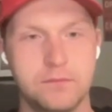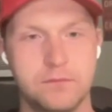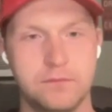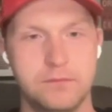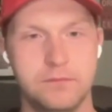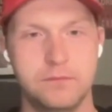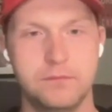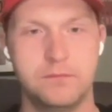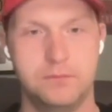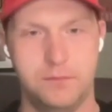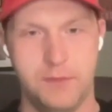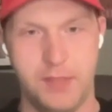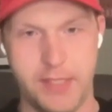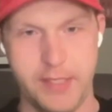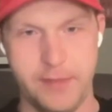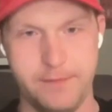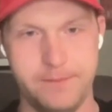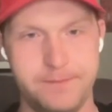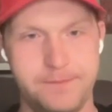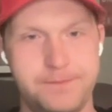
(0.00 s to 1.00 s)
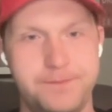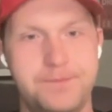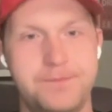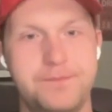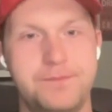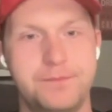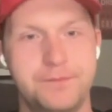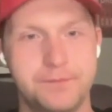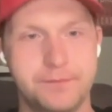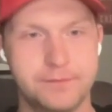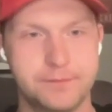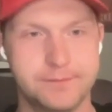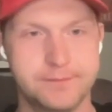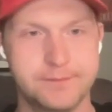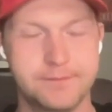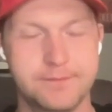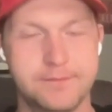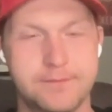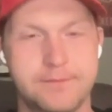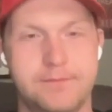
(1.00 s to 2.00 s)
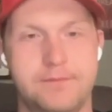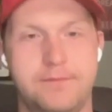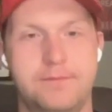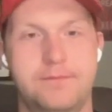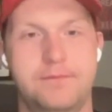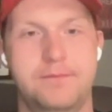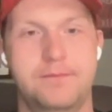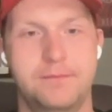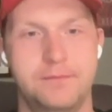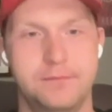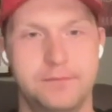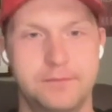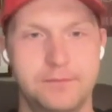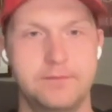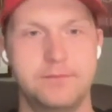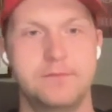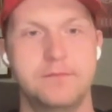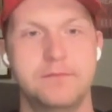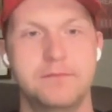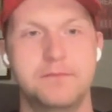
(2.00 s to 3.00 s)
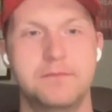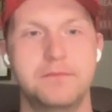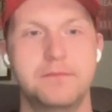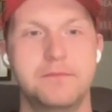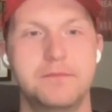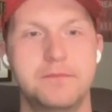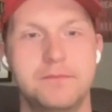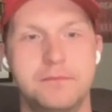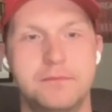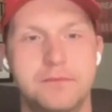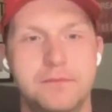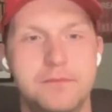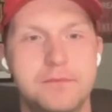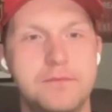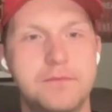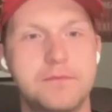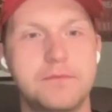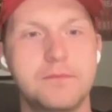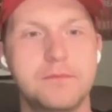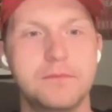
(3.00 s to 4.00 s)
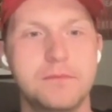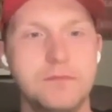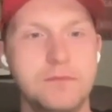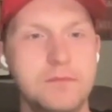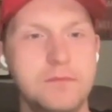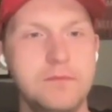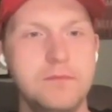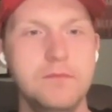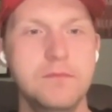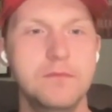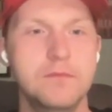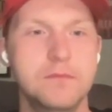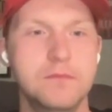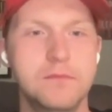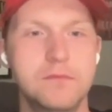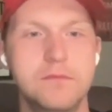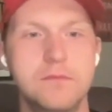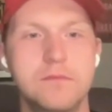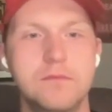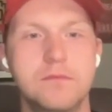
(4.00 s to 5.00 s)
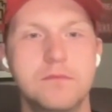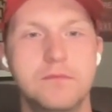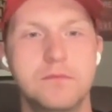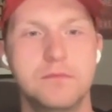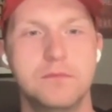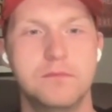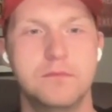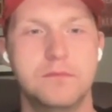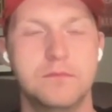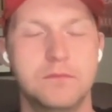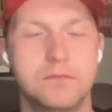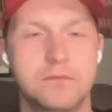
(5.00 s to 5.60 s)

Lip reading: (silent)